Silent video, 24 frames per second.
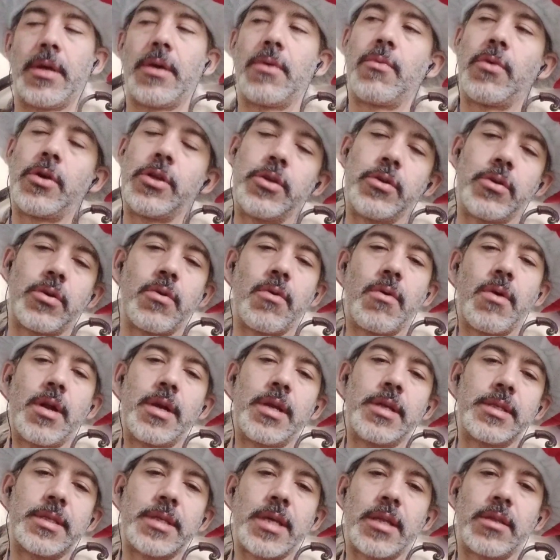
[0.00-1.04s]
When you go on
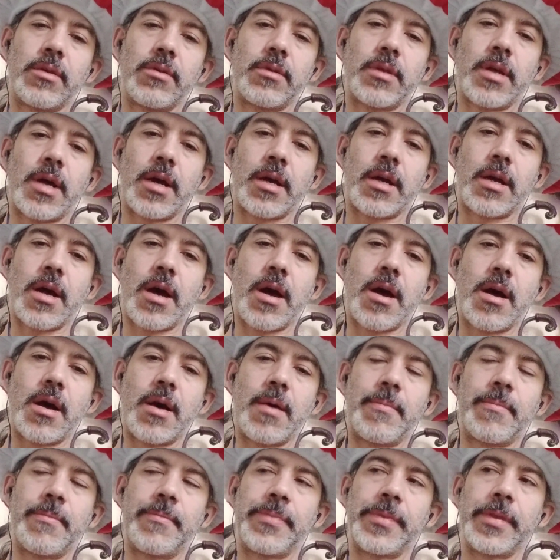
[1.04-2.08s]

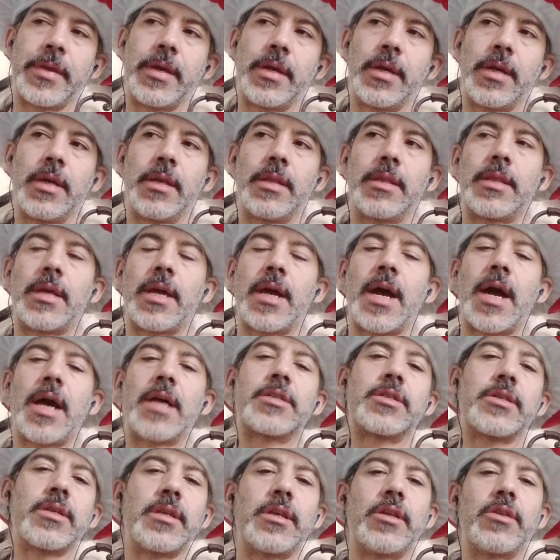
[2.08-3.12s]
Nintendo.com, they
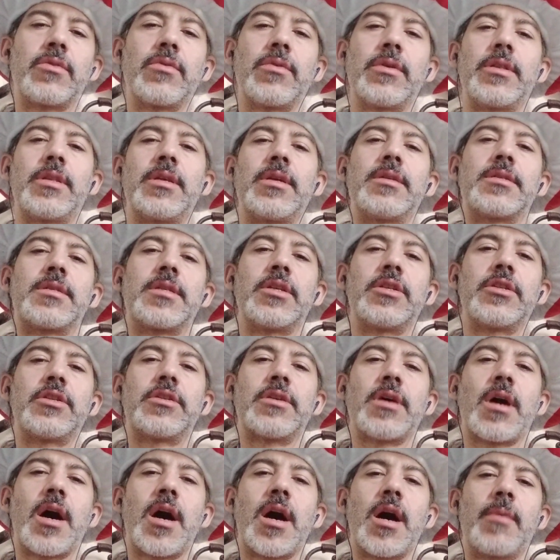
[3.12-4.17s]
actually do a decent
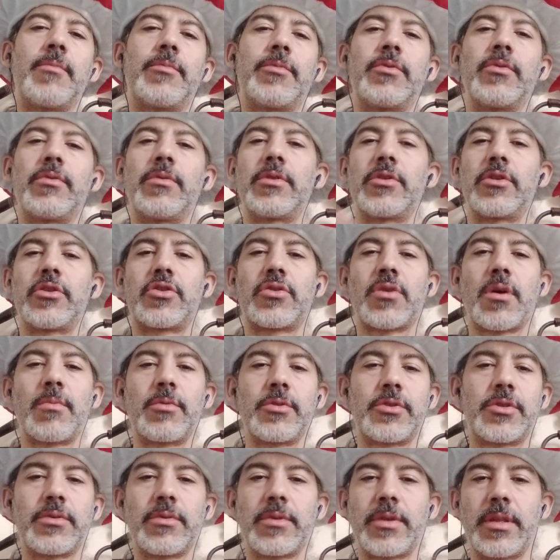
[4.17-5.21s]
job doing the
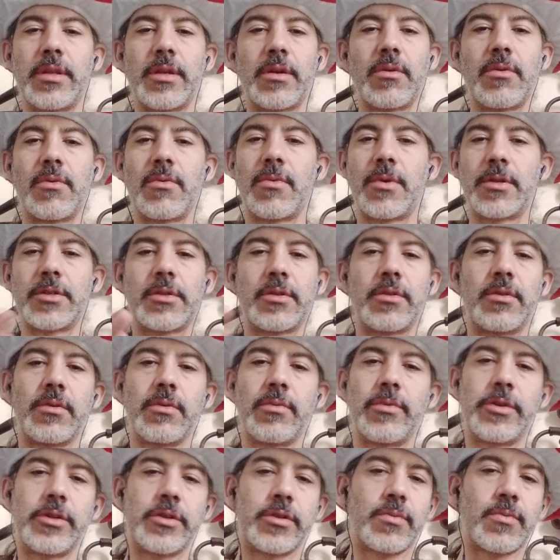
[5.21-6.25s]
troubleshooting that no one wants to do.
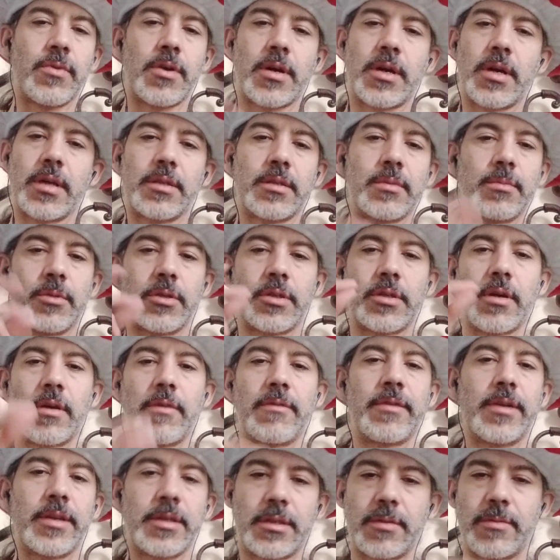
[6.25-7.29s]
We just want customer
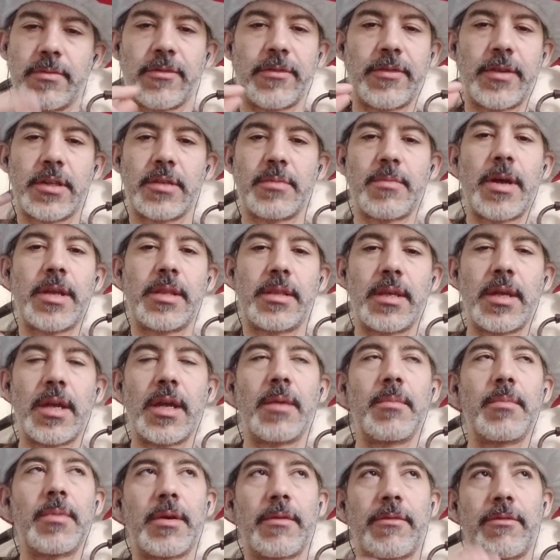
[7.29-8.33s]
service to fix my
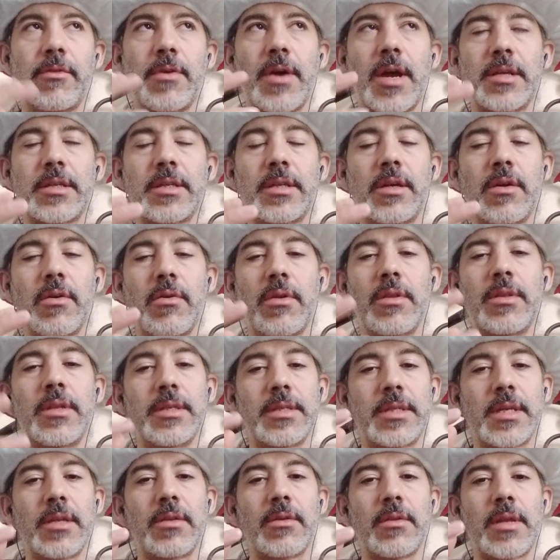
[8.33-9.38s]
thing. But if you actually go to
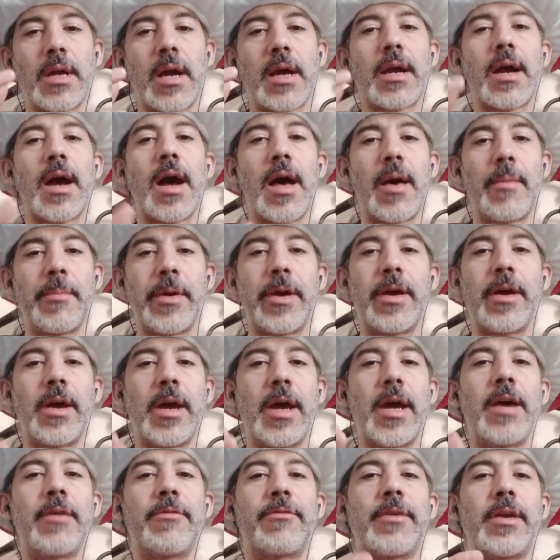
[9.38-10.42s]
Nintendo.com at
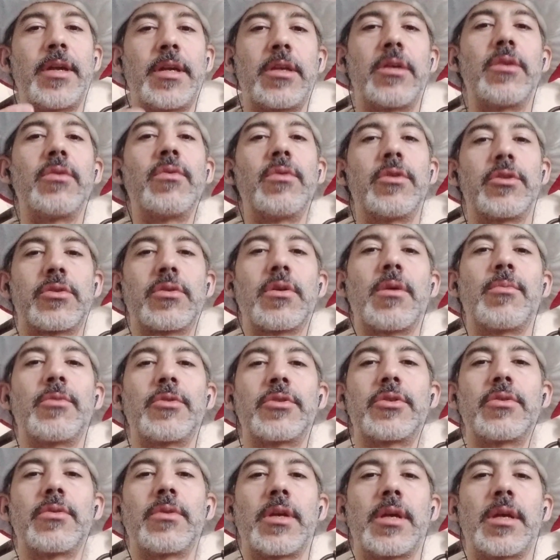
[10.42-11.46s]
FAQ and
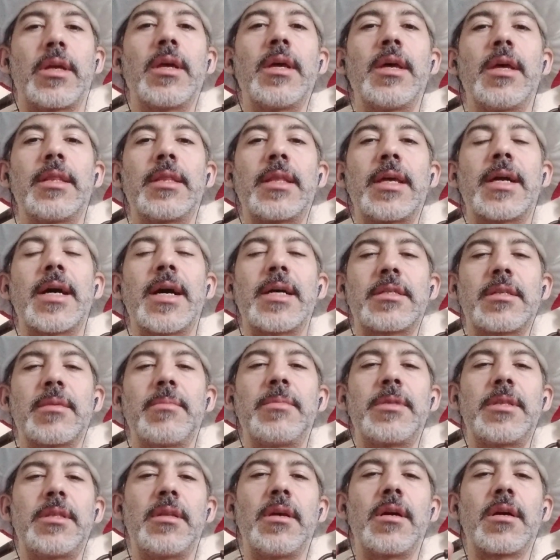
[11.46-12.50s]
troubleshooting, they got
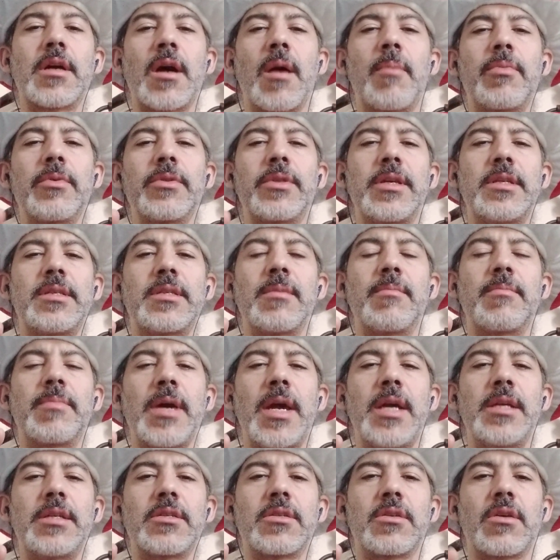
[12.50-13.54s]
a couple decent
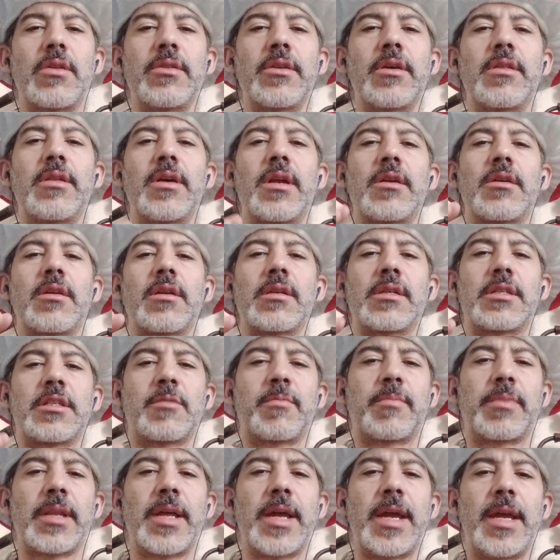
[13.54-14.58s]
pages on there that will
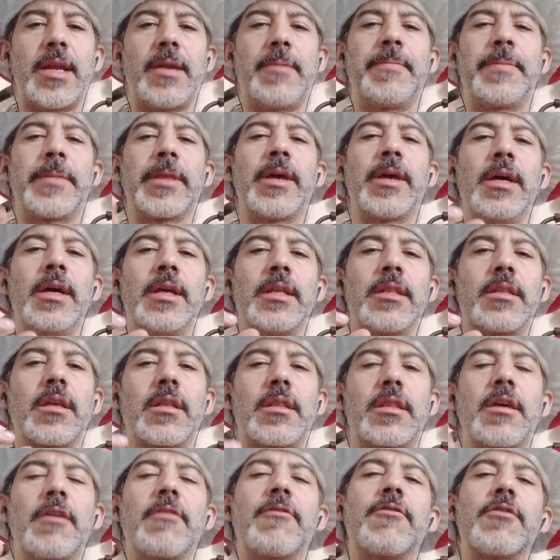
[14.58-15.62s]
explain the
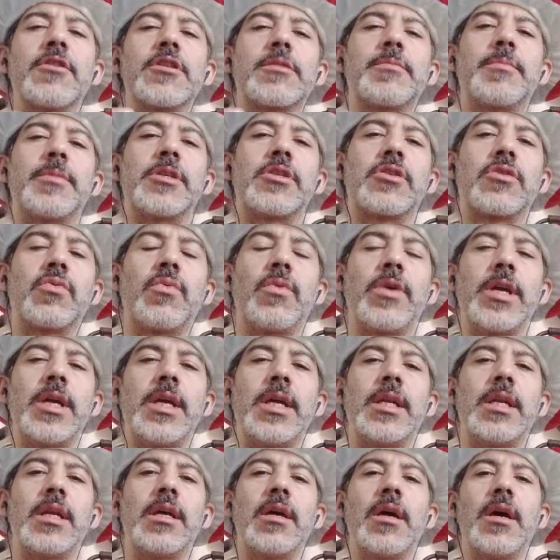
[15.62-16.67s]
difference
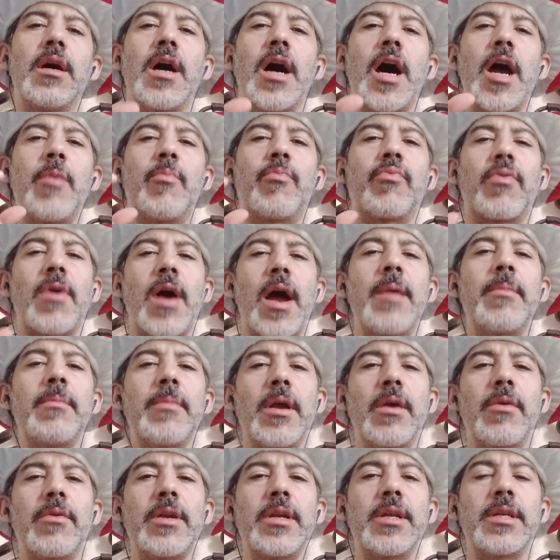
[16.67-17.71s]
between a
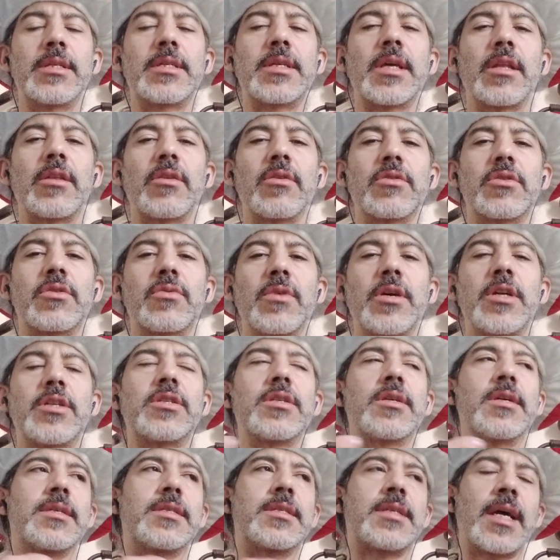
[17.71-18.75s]
primary Nintendo Switch,
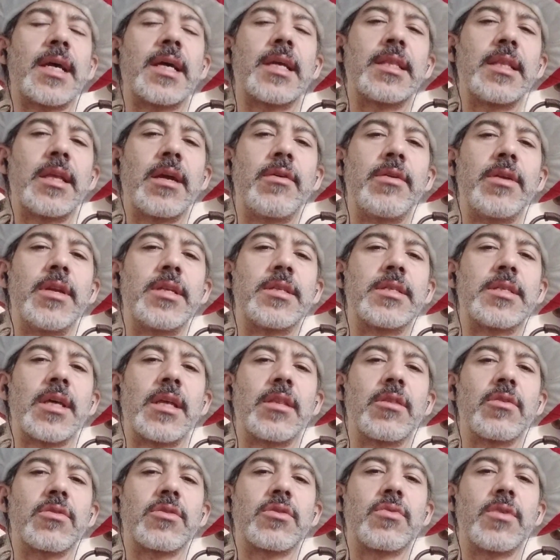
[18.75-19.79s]
a secondary
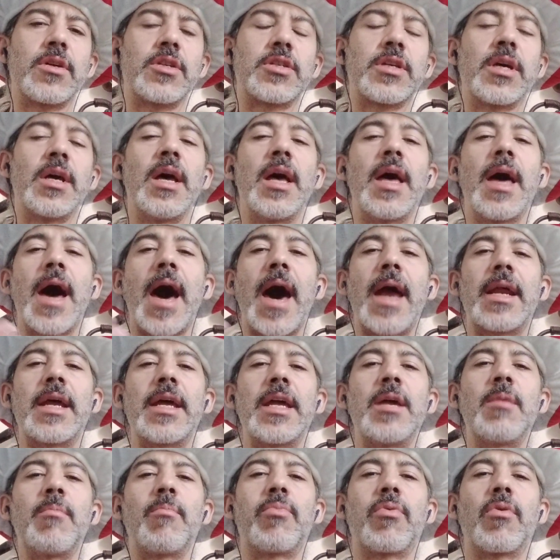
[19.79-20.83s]
Nintendo Switch, how to
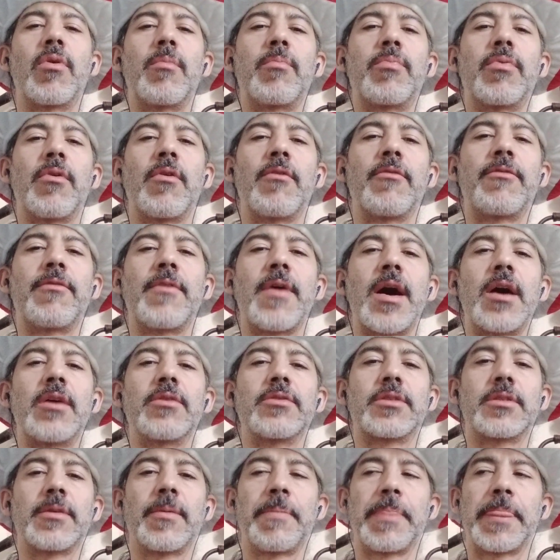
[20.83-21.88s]
import
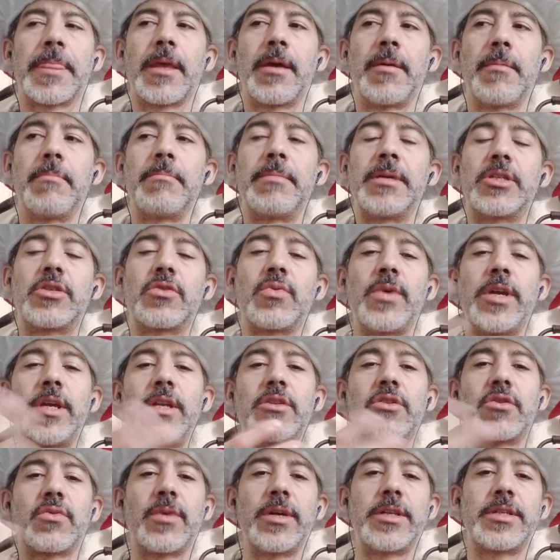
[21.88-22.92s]
profiles between
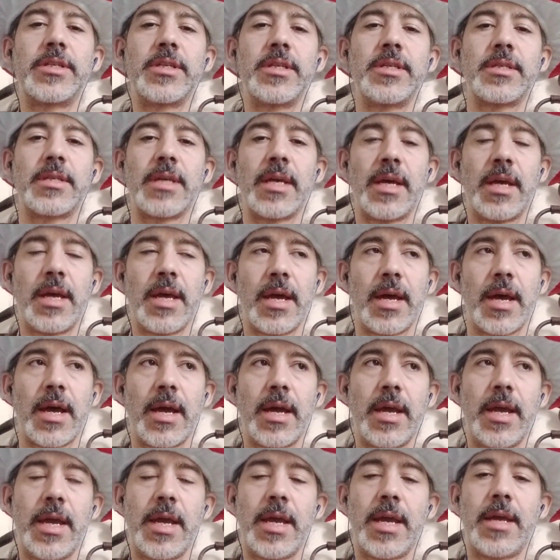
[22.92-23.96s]
Switches,
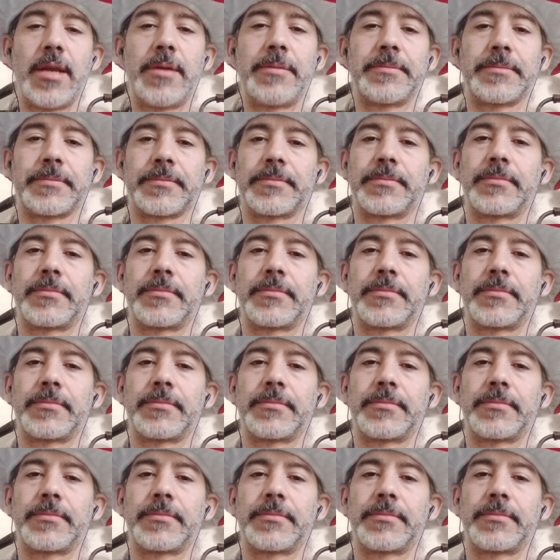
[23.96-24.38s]
and